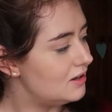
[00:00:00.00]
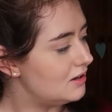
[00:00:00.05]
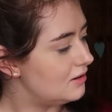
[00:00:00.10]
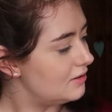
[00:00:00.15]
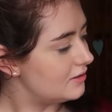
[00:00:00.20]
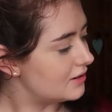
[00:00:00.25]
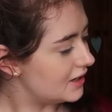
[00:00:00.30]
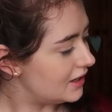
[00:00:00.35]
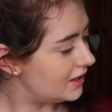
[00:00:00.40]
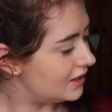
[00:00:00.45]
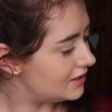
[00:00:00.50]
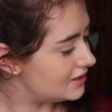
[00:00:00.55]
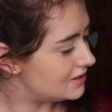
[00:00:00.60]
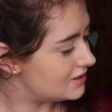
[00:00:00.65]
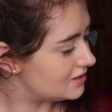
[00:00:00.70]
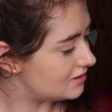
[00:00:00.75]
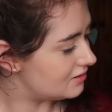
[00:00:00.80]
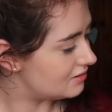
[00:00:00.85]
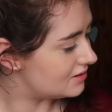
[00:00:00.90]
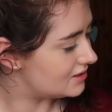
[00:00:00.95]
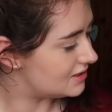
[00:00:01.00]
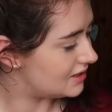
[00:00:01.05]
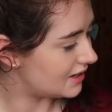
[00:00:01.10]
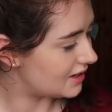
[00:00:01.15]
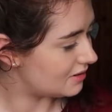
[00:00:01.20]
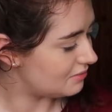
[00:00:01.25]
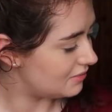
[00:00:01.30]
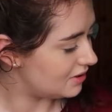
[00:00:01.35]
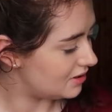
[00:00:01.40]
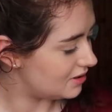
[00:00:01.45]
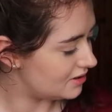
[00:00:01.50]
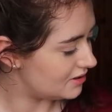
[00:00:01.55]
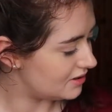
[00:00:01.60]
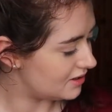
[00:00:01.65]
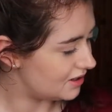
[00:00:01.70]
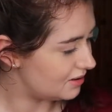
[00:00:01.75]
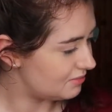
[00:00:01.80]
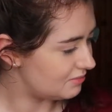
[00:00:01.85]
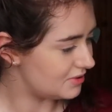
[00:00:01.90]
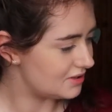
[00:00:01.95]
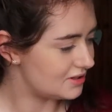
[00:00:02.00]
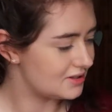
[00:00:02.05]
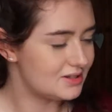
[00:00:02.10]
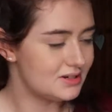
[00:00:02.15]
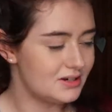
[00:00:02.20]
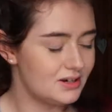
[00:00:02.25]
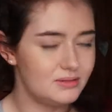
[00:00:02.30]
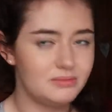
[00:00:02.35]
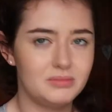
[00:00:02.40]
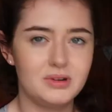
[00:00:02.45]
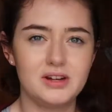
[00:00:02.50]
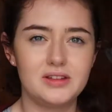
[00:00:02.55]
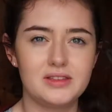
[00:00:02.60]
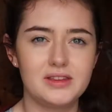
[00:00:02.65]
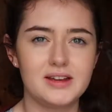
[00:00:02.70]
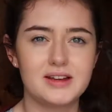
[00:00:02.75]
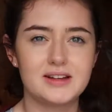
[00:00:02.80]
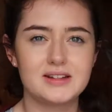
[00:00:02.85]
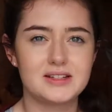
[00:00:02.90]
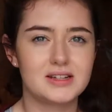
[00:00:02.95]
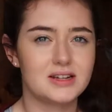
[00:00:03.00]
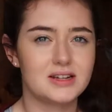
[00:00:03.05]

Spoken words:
Okay, so it's like a mirror thing, but it's not a mirror thing, it's